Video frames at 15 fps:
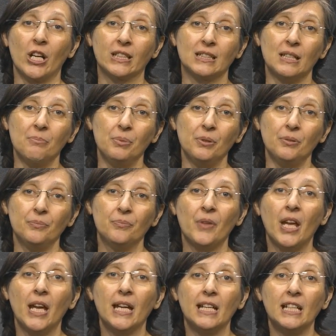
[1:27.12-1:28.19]
example,
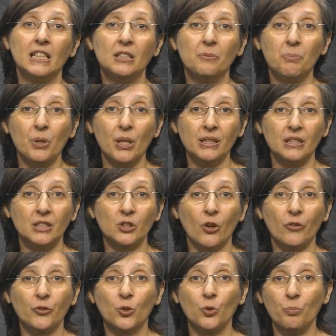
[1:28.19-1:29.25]
in the presence
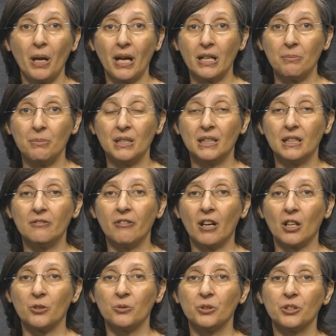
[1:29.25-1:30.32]
of too many missing
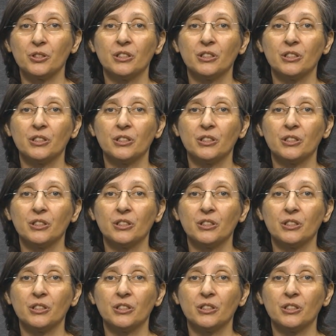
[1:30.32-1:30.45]
values,